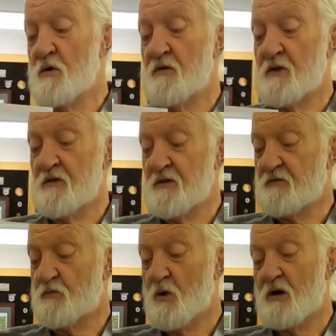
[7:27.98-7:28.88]
that
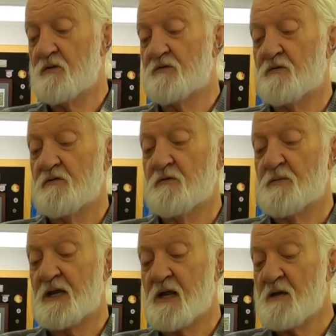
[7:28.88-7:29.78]
this was
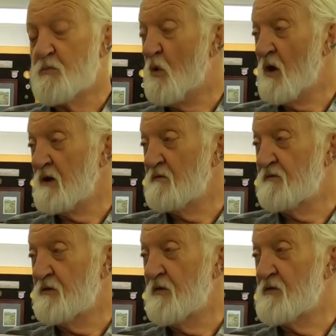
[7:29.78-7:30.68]
the beginning point for the